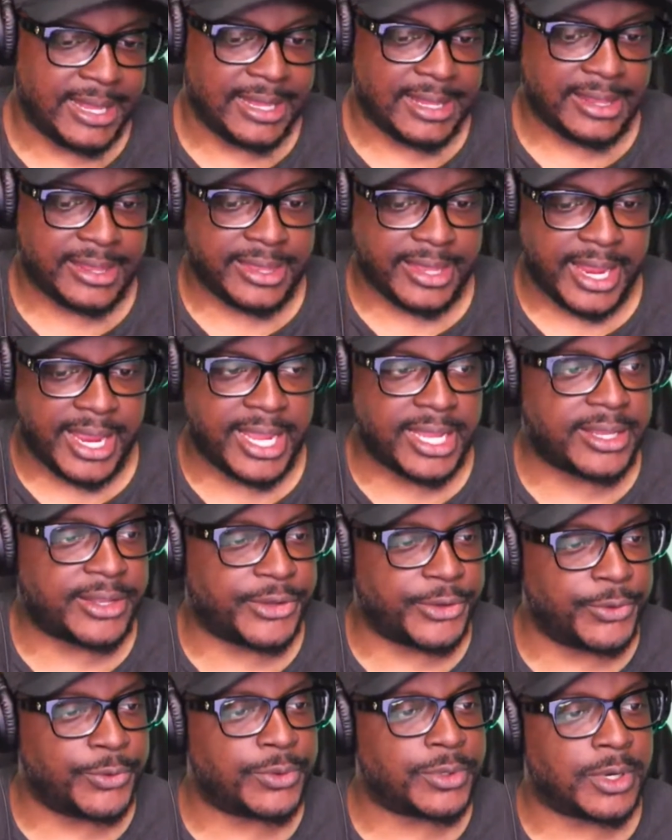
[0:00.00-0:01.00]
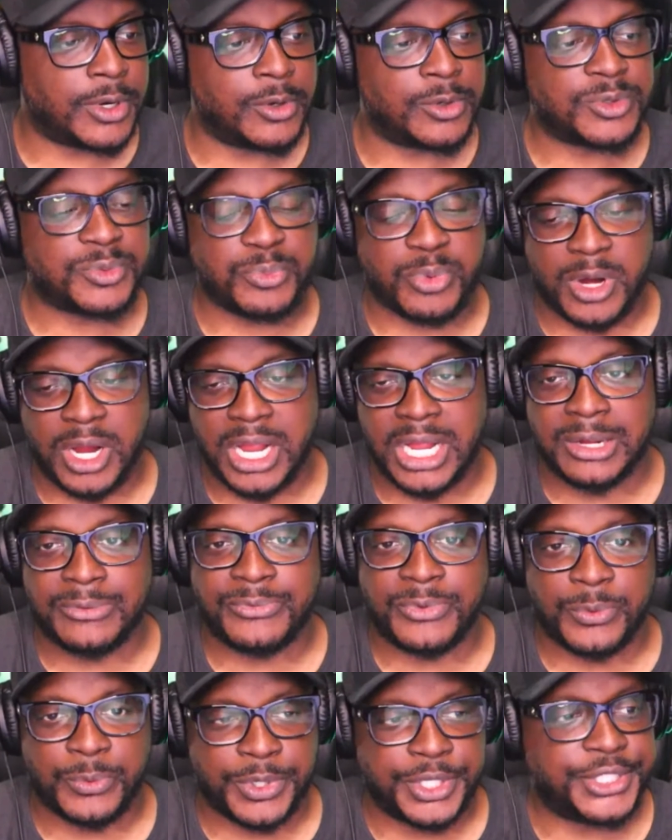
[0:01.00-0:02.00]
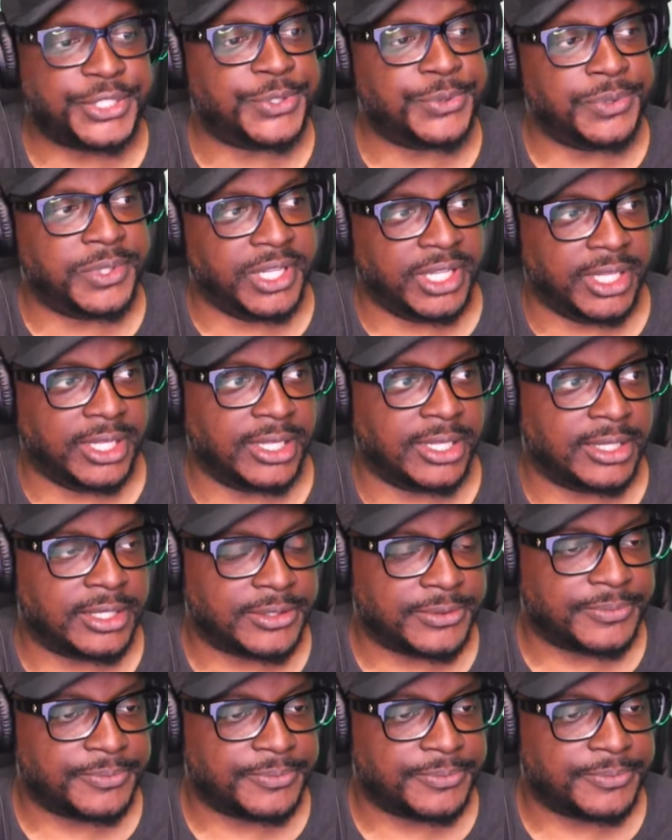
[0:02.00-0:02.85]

Thank you, Coach Prime, for what you did.